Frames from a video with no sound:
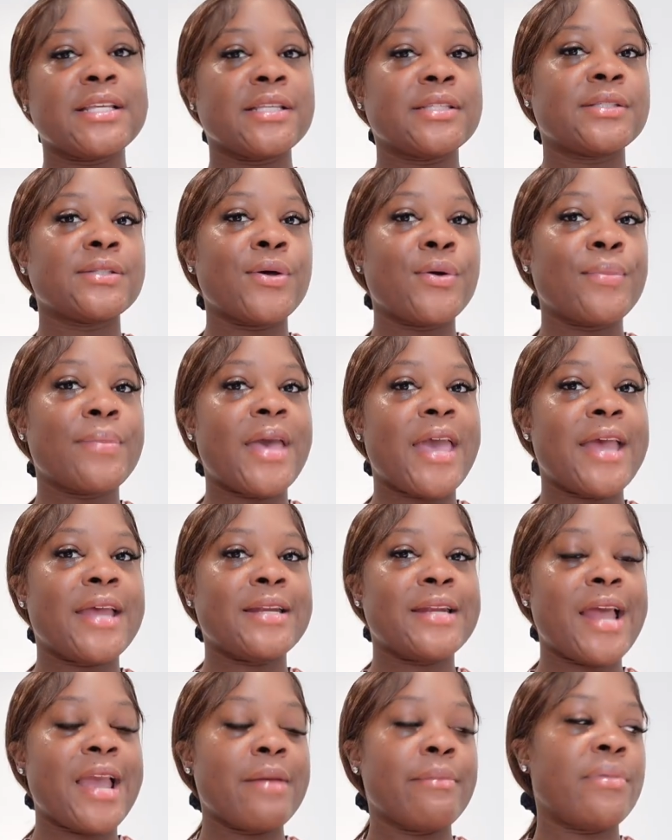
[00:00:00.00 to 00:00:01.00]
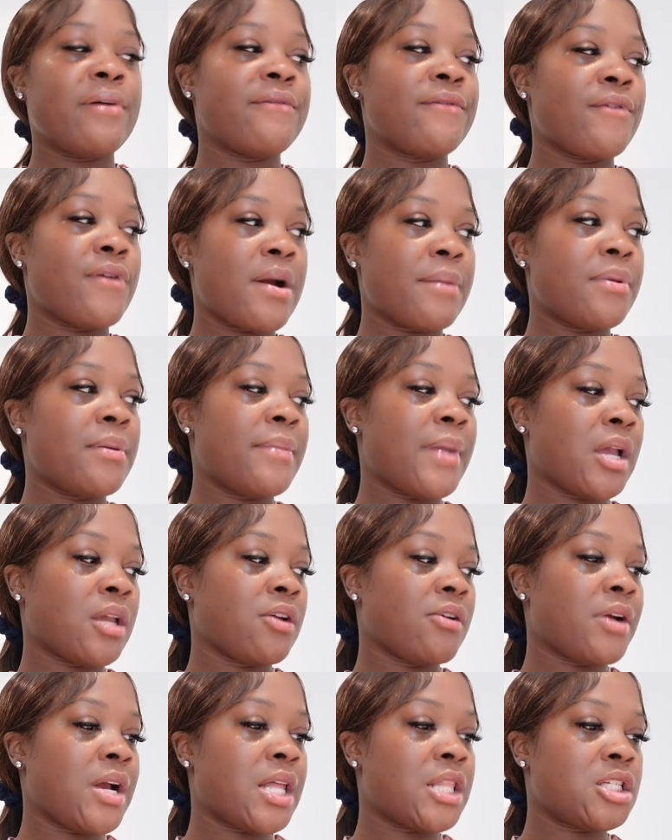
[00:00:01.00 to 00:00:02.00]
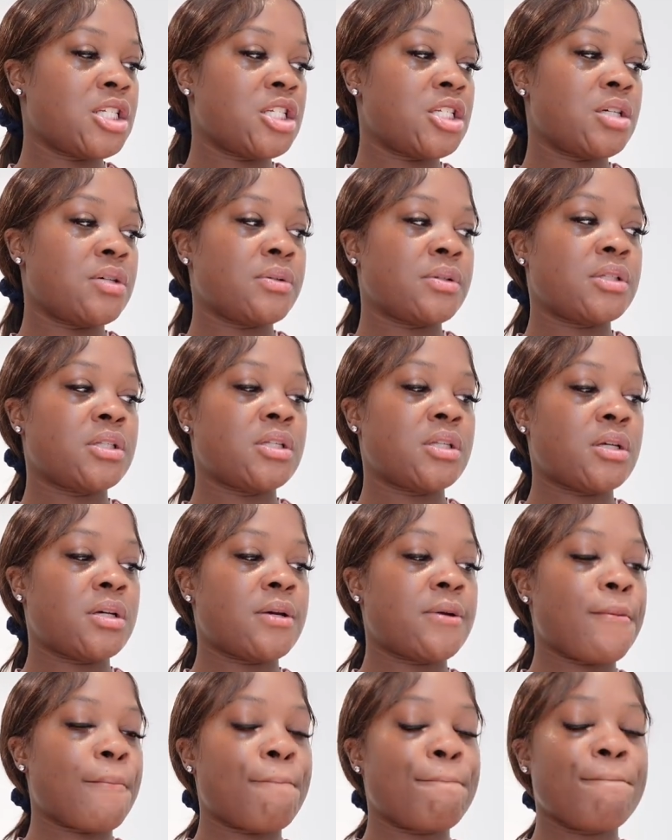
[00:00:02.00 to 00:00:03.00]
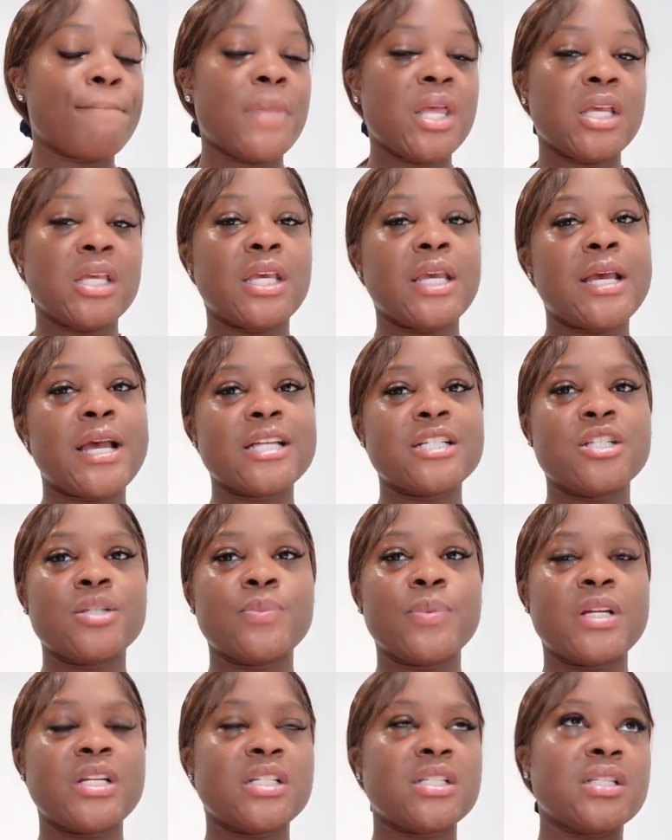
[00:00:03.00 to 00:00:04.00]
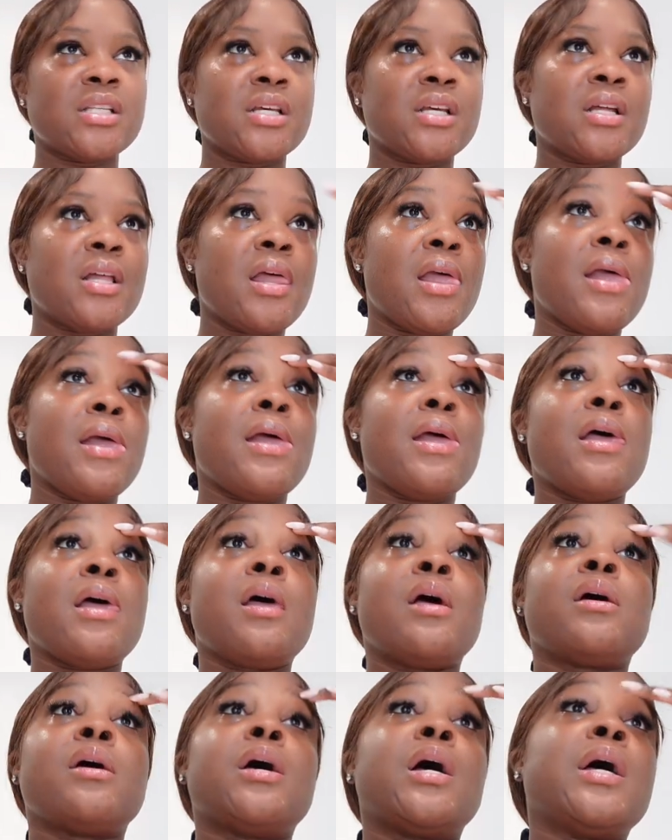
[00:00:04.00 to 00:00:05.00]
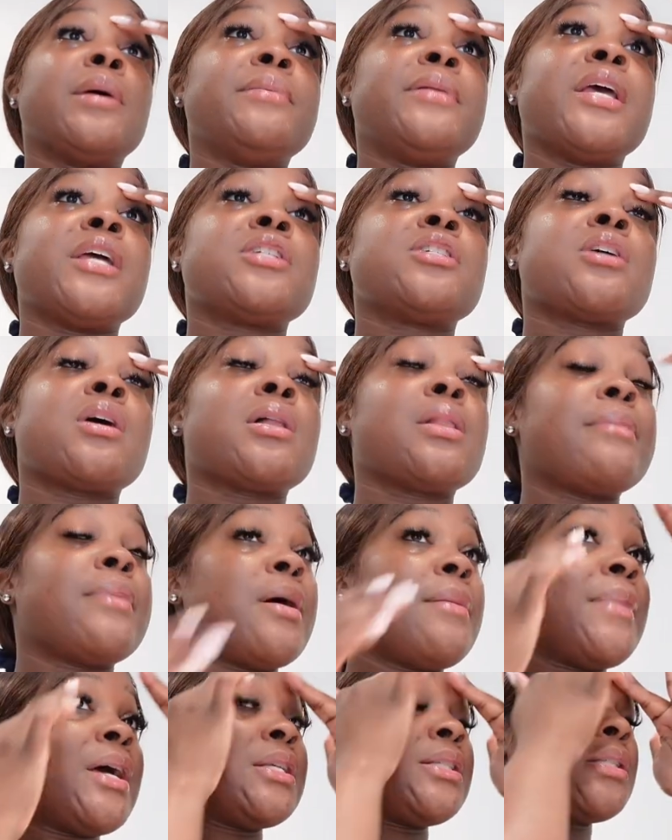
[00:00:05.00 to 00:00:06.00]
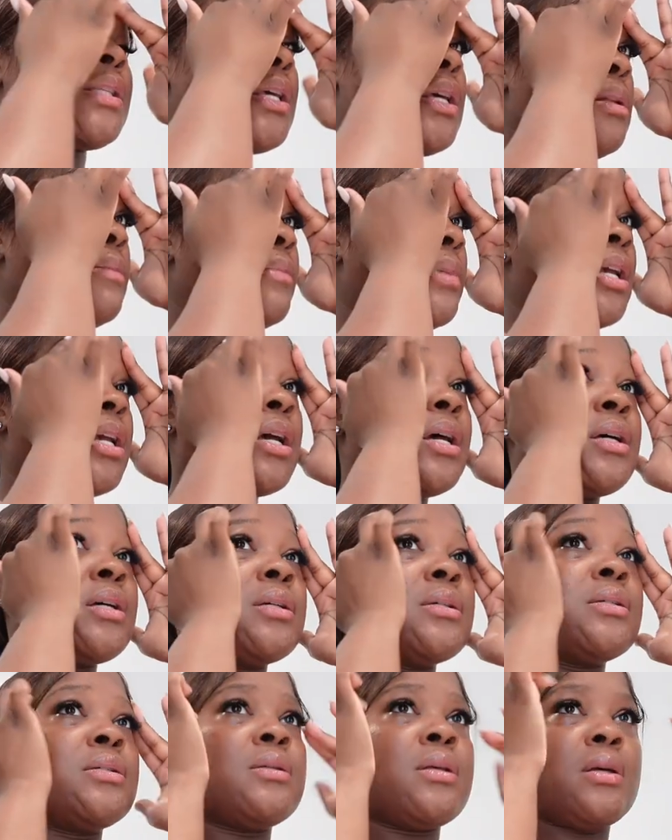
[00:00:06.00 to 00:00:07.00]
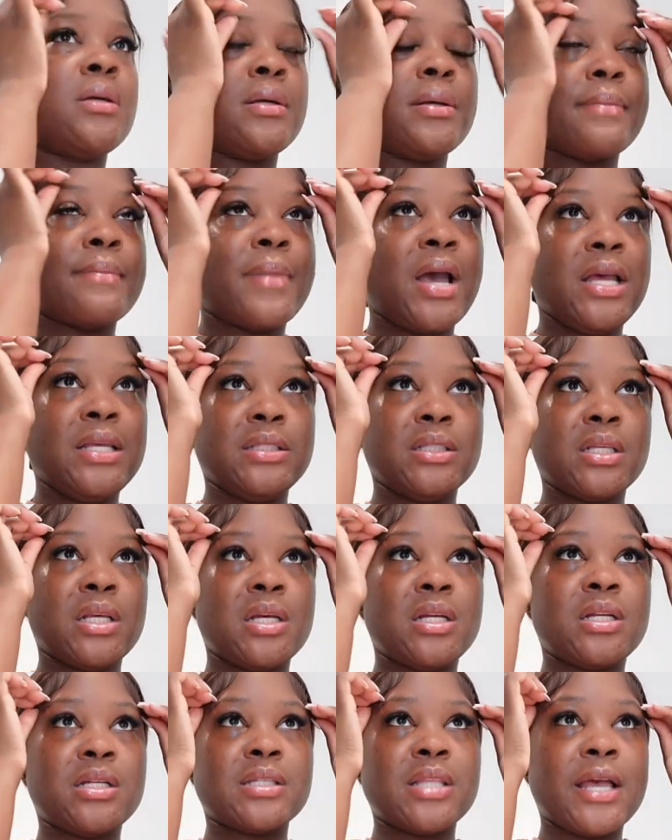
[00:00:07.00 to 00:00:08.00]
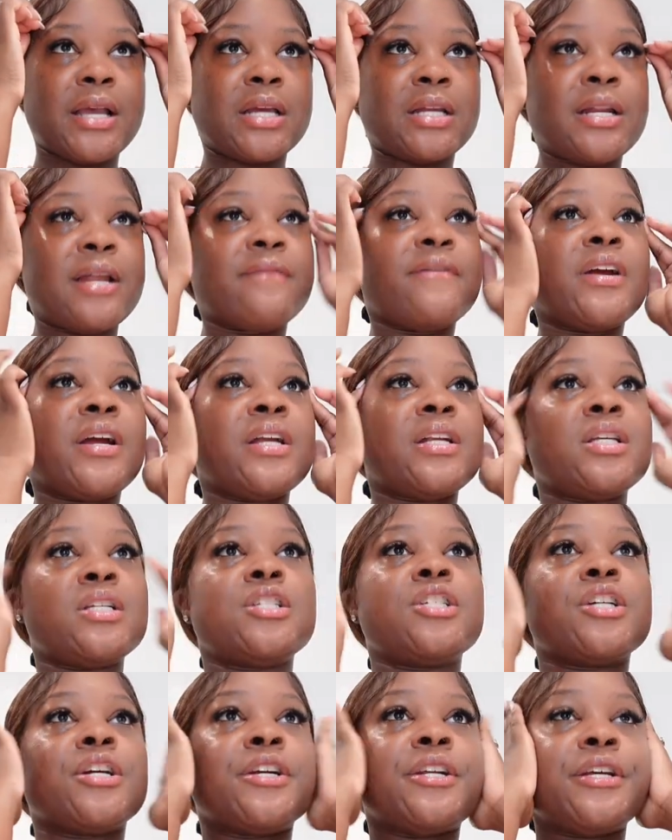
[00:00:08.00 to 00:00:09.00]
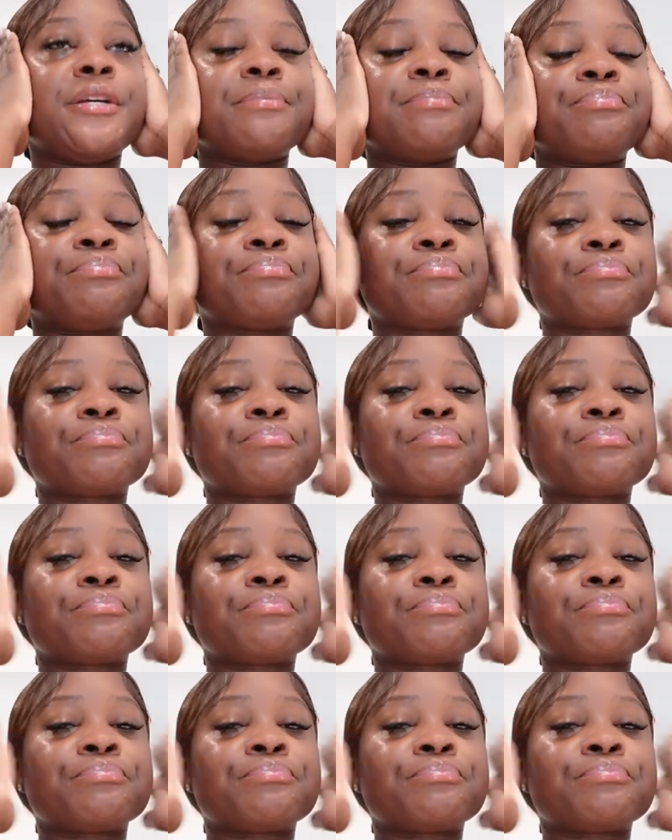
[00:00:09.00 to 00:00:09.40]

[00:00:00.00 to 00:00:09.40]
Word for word: soap at night before I put my Curology on. So yeah, I just wanted to update y'all about my skin because my skin is like a never-ending journey.